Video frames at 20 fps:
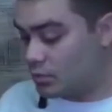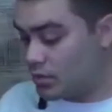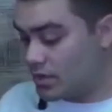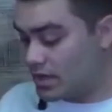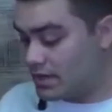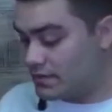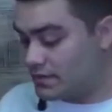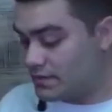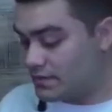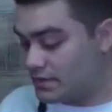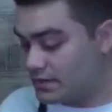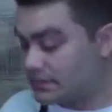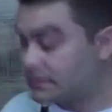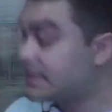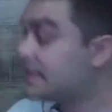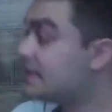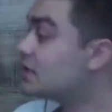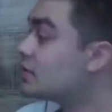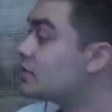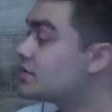with
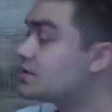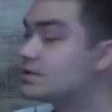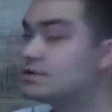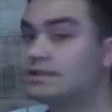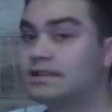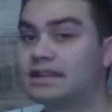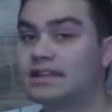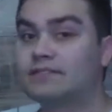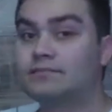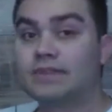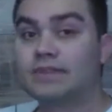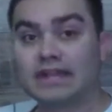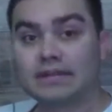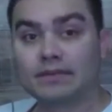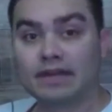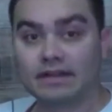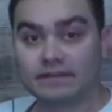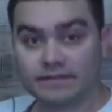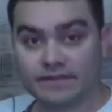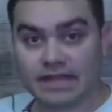leaders that have been
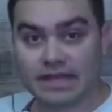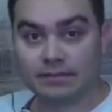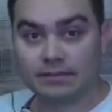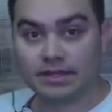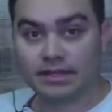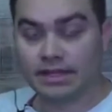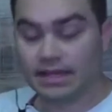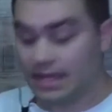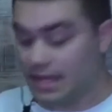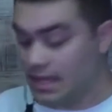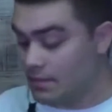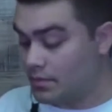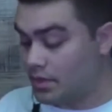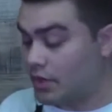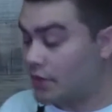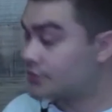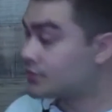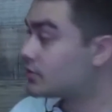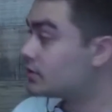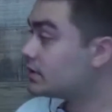in my family,
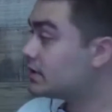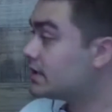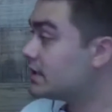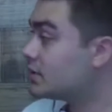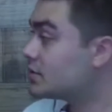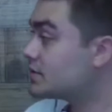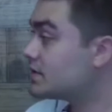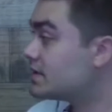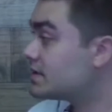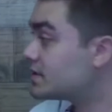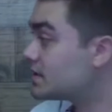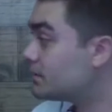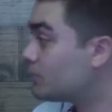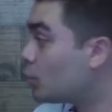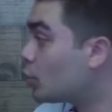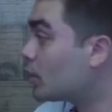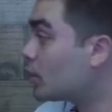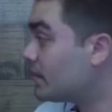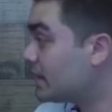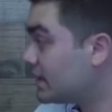but also leaders that
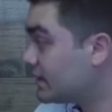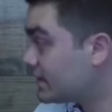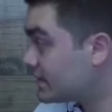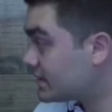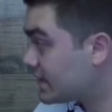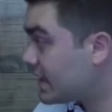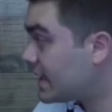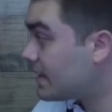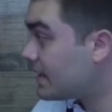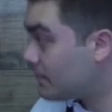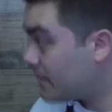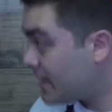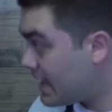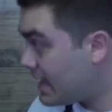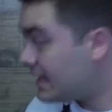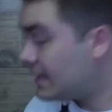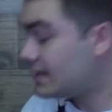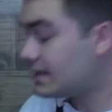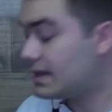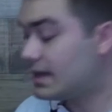support me in this
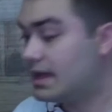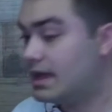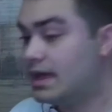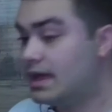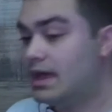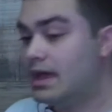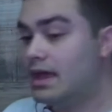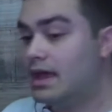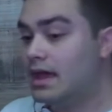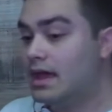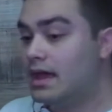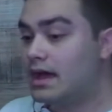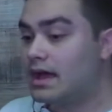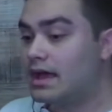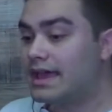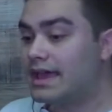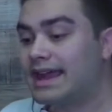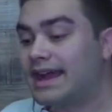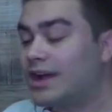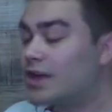campaign.
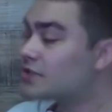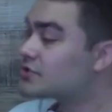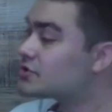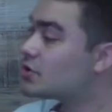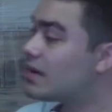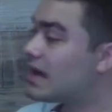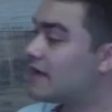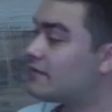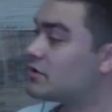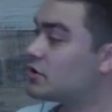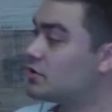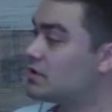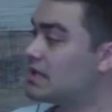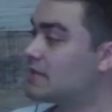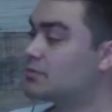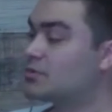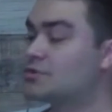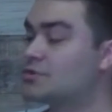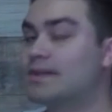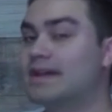And I also have a
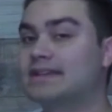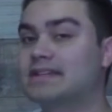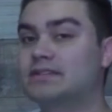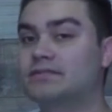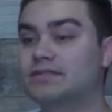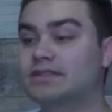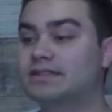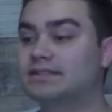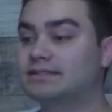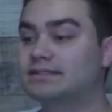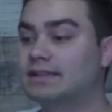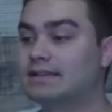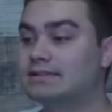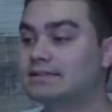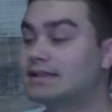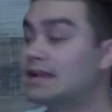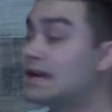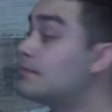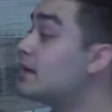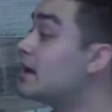unique perspective in the
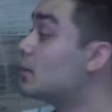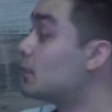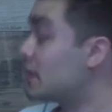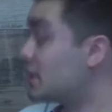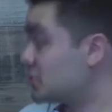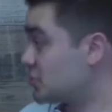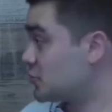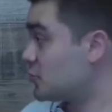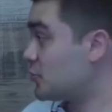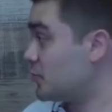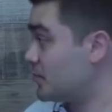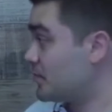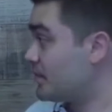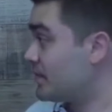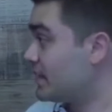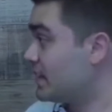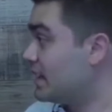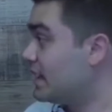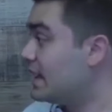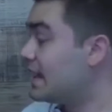sense that I'm biracial.
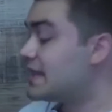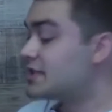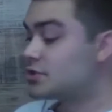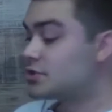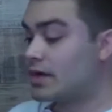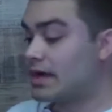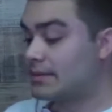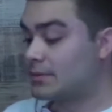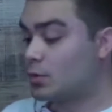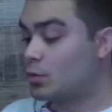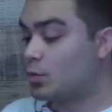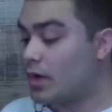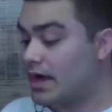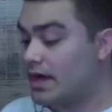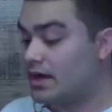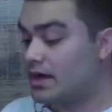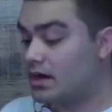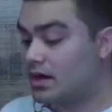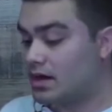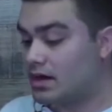And so I'm
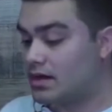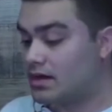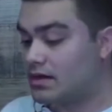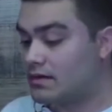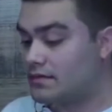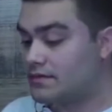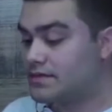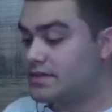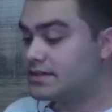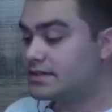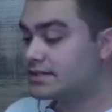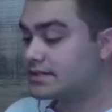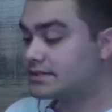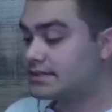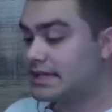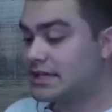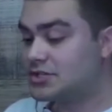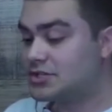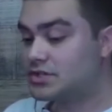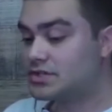aware of the
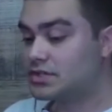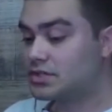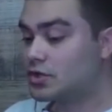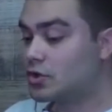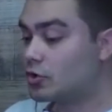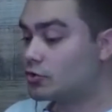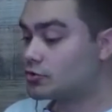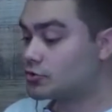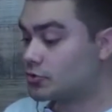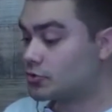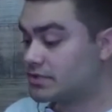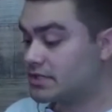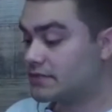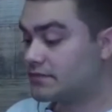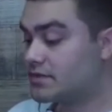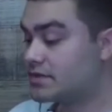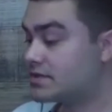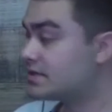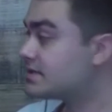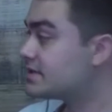distinctions and cultural
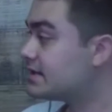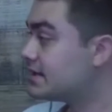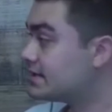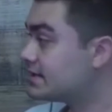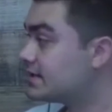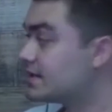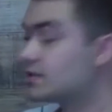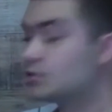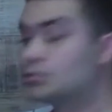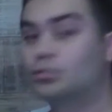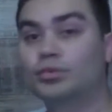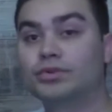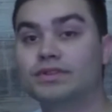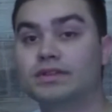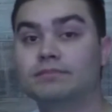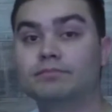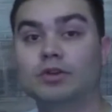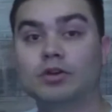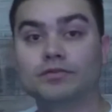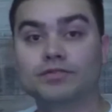differences that exist
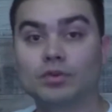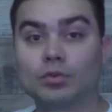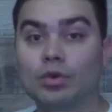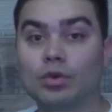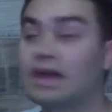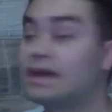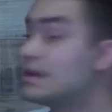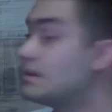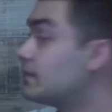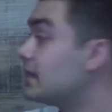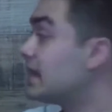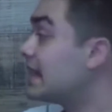within both the white and